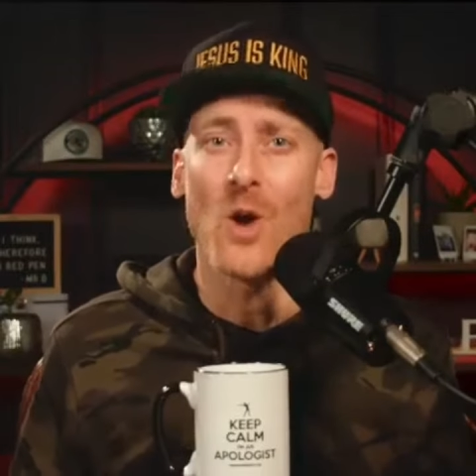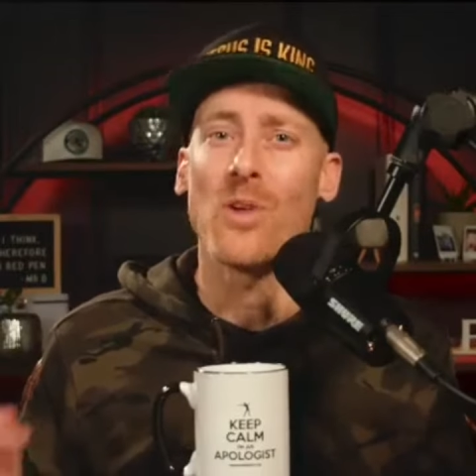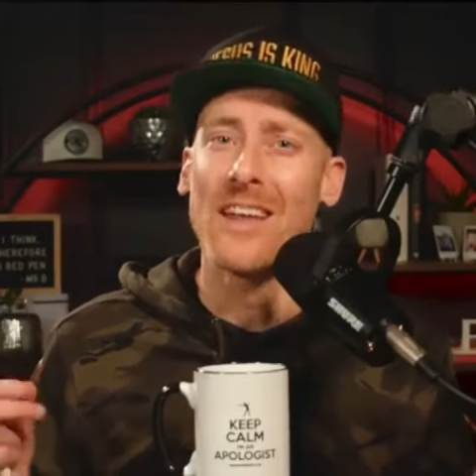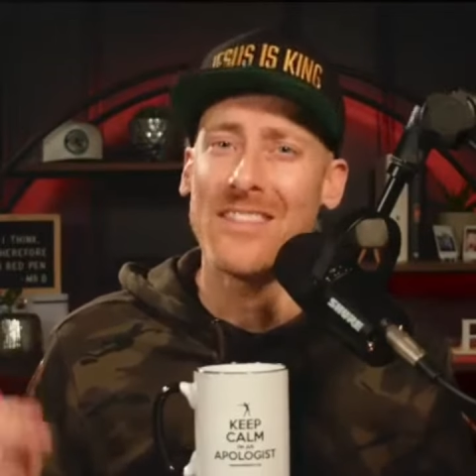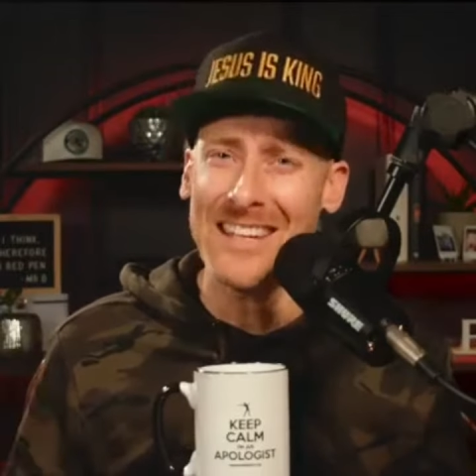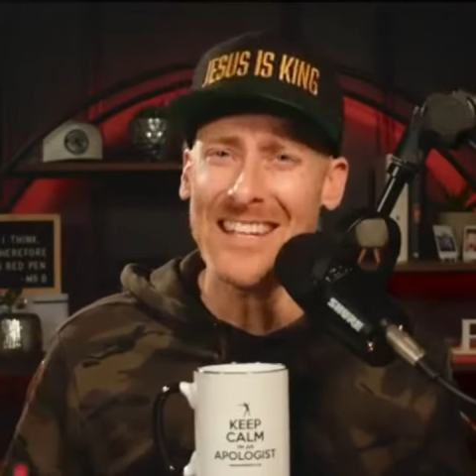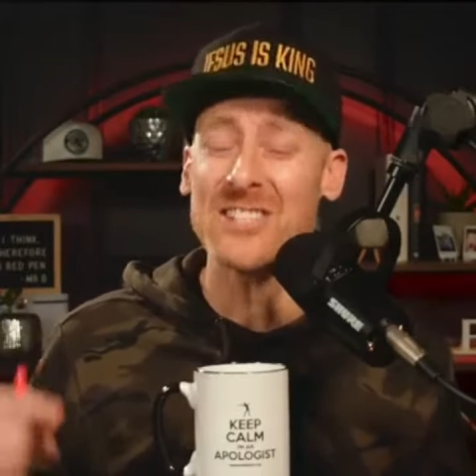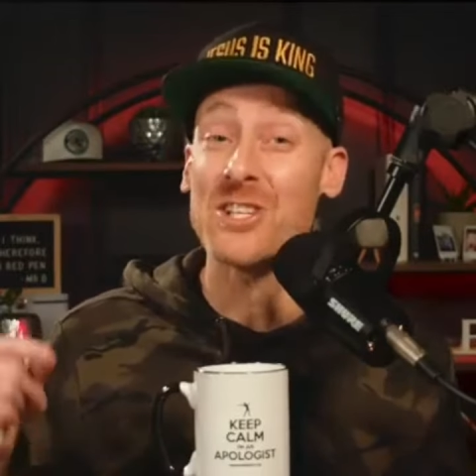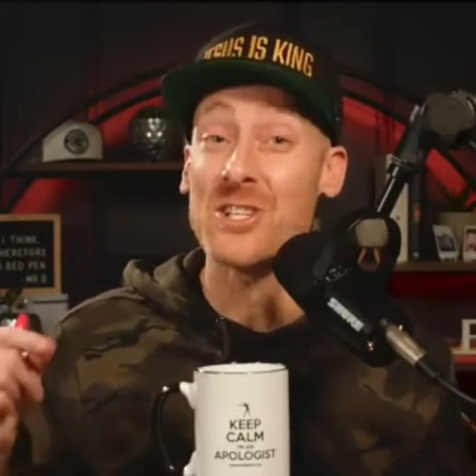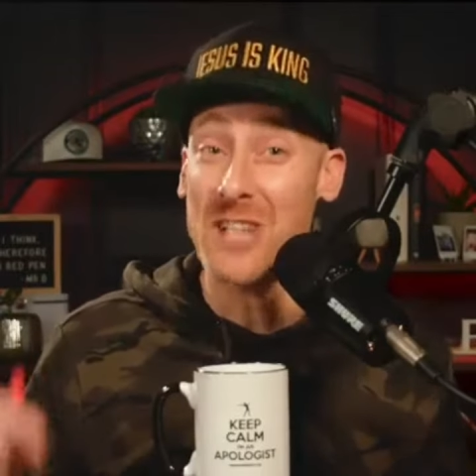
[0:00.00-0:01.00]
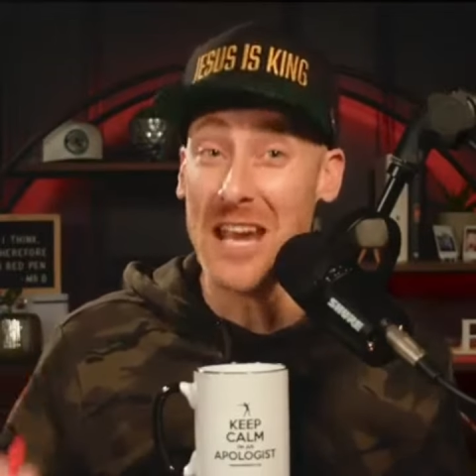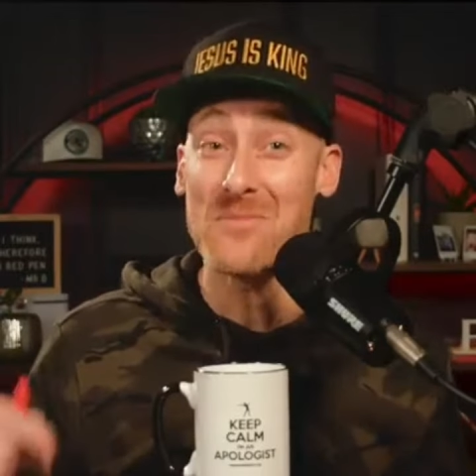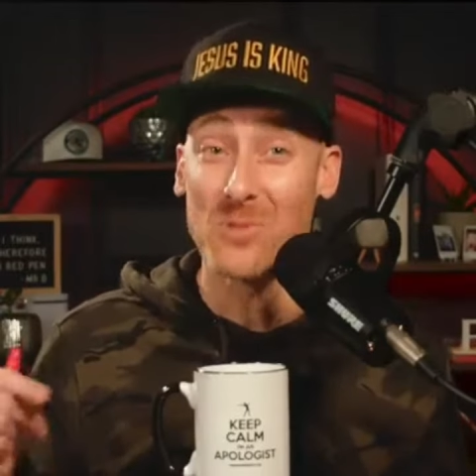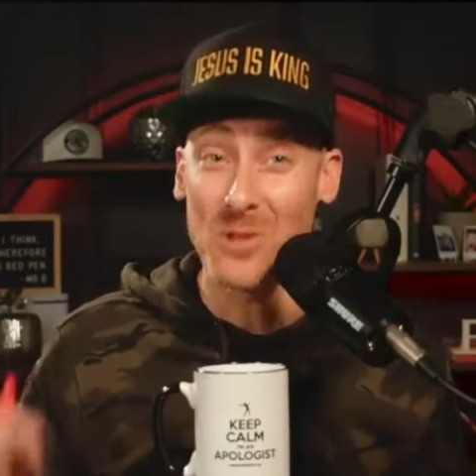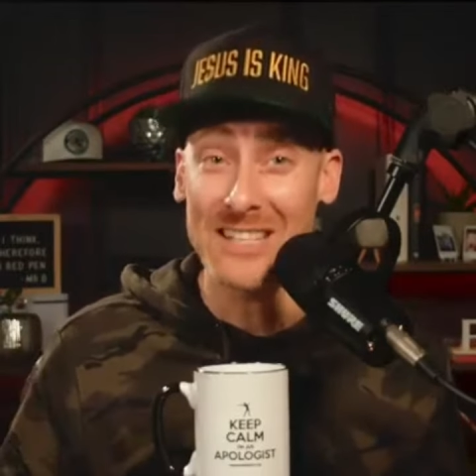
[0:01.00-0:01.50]
Well, I think it's the
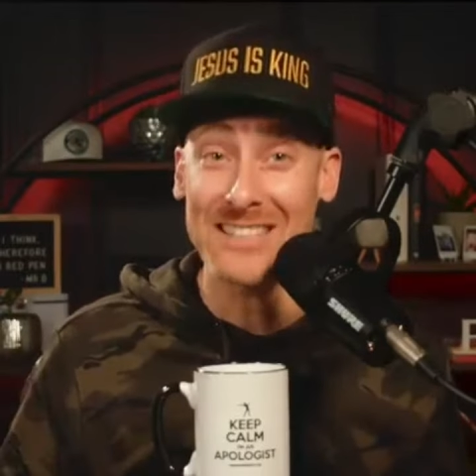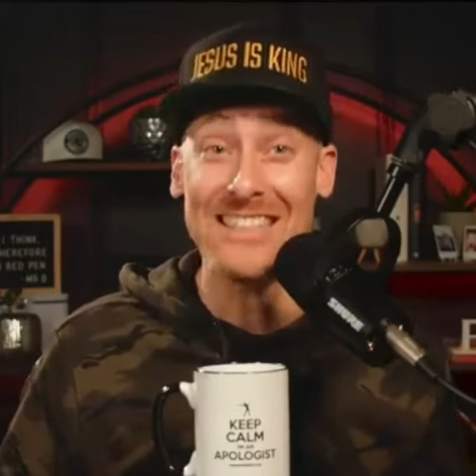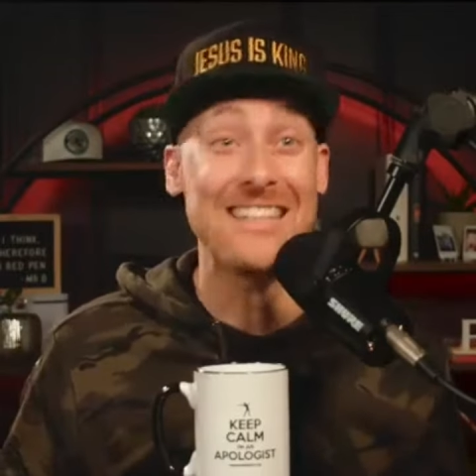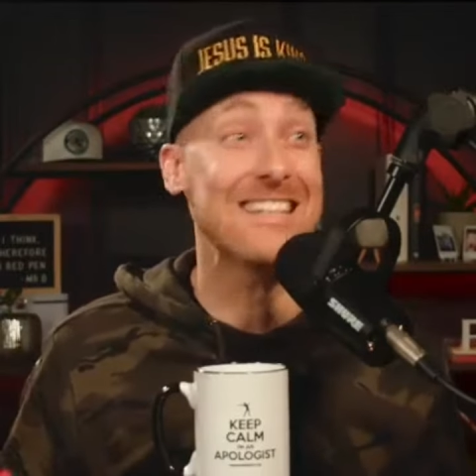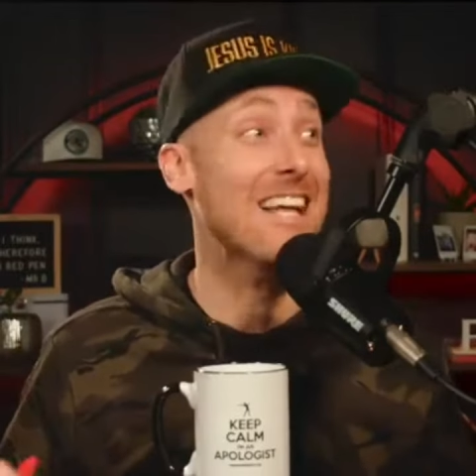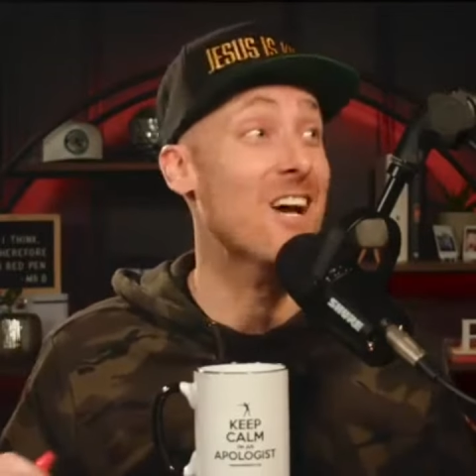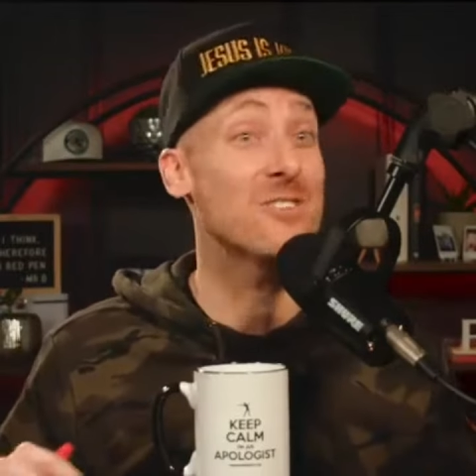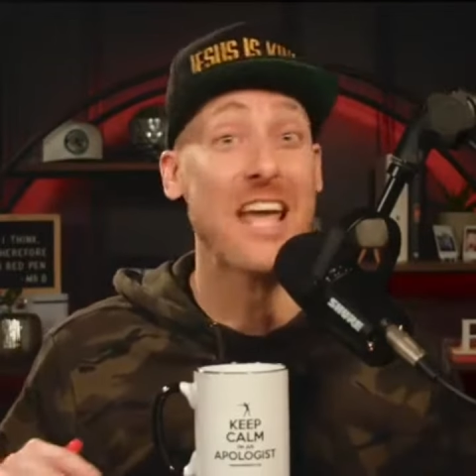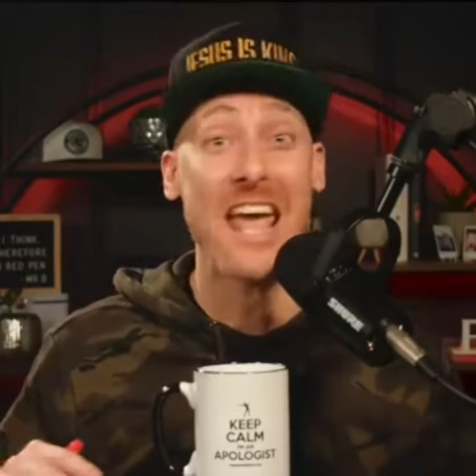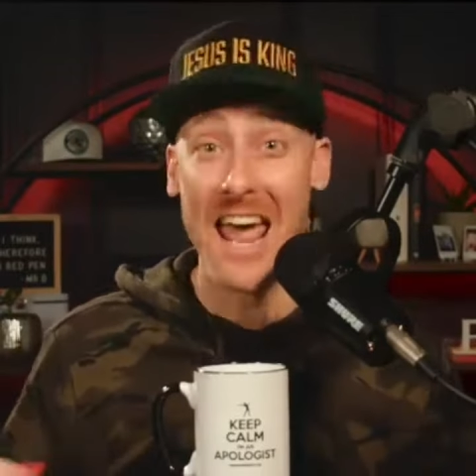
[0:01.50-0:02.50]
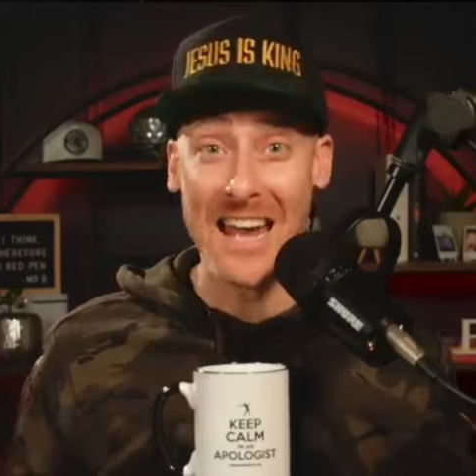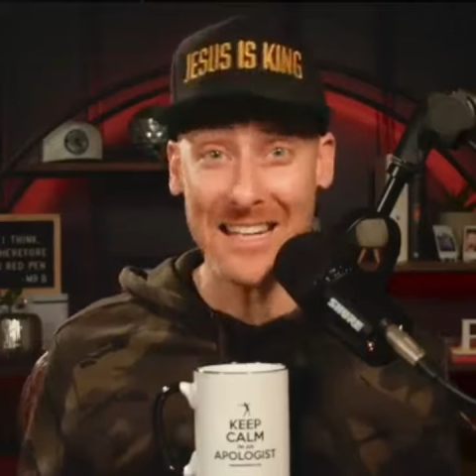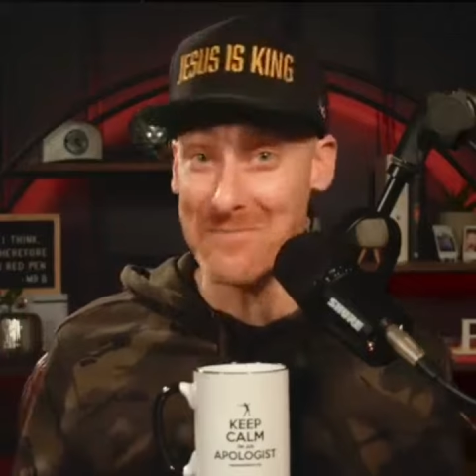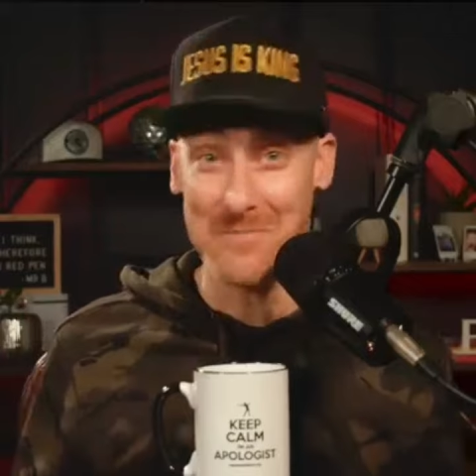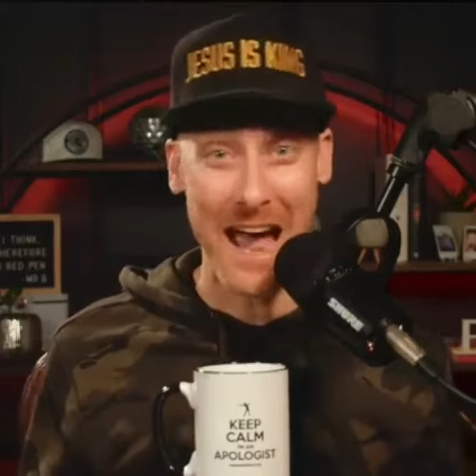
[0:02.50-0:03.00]
same reason he allows
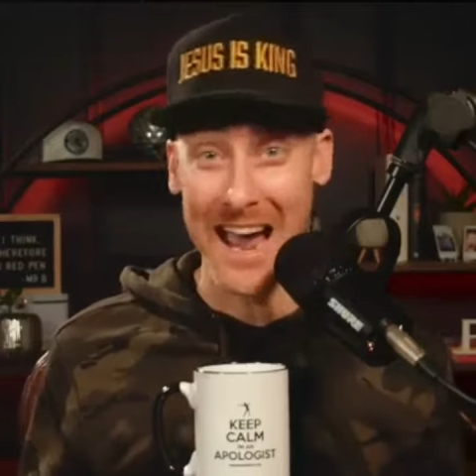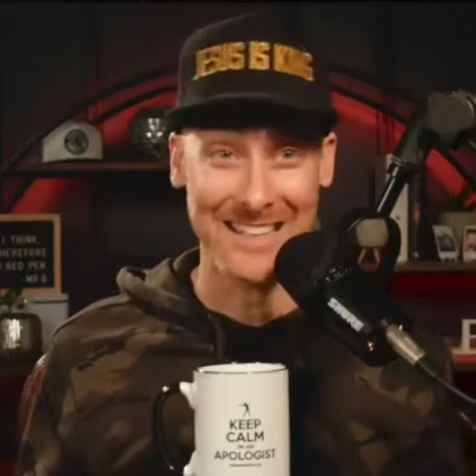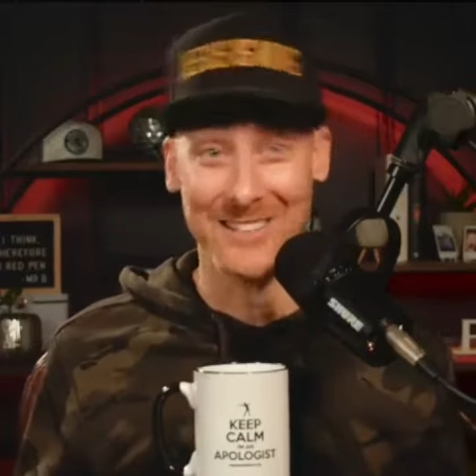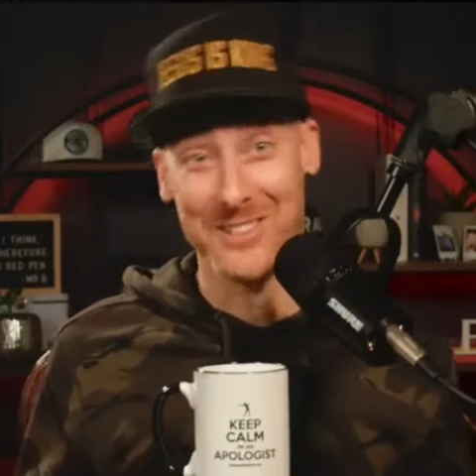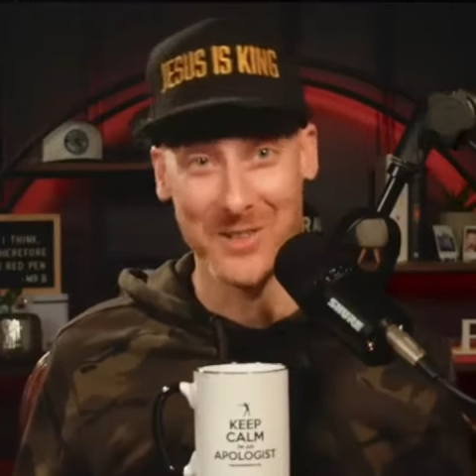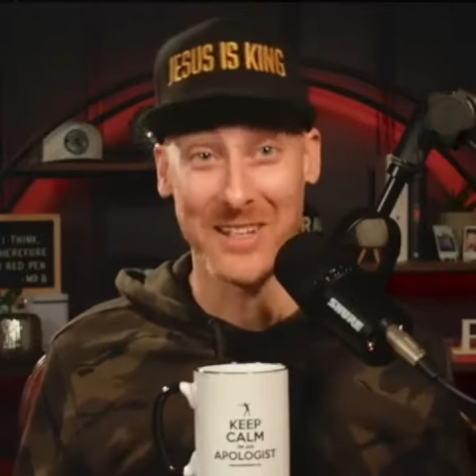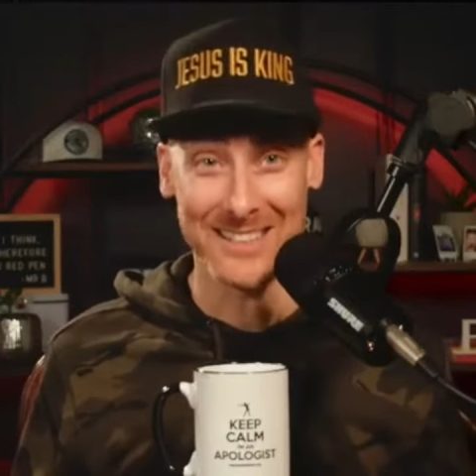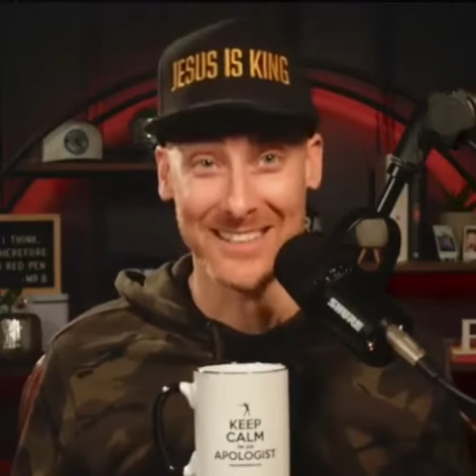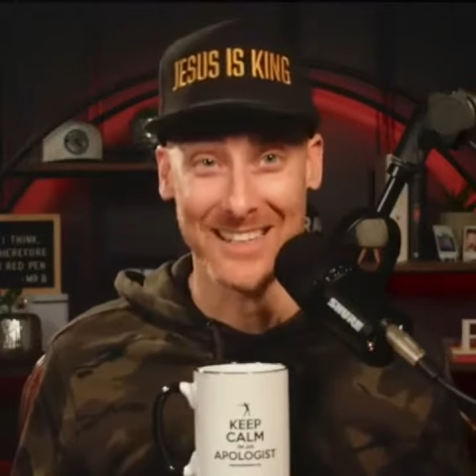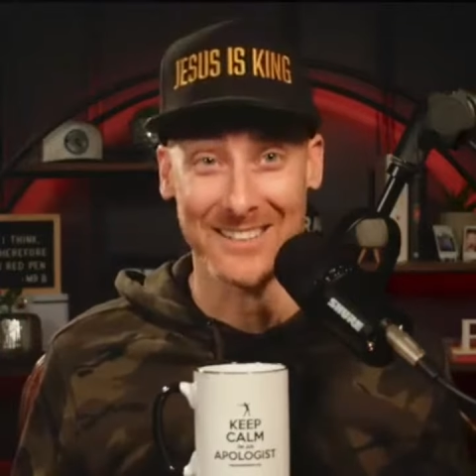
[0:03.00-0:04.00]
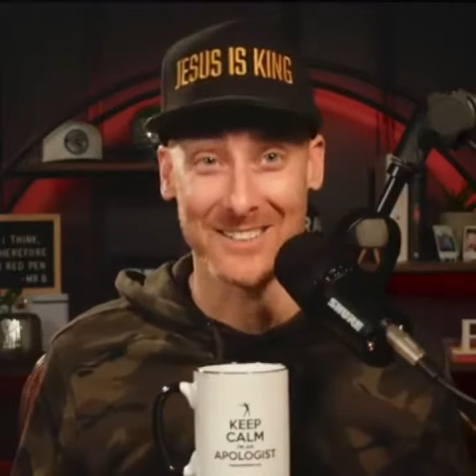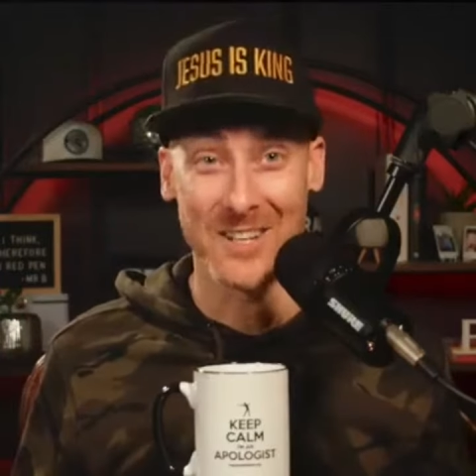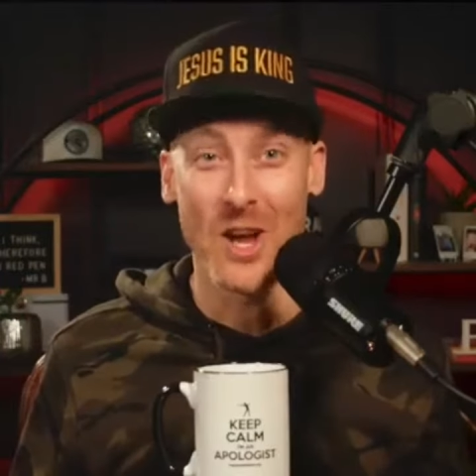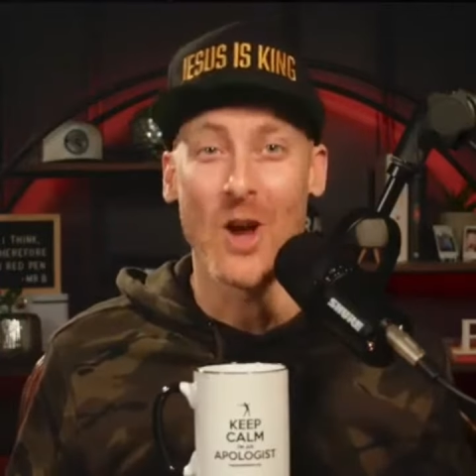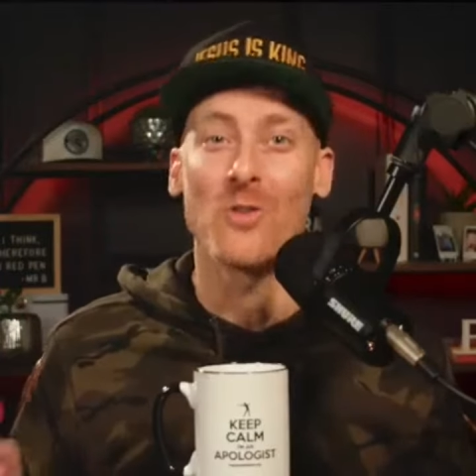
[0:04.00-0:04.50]
any baddie to exist.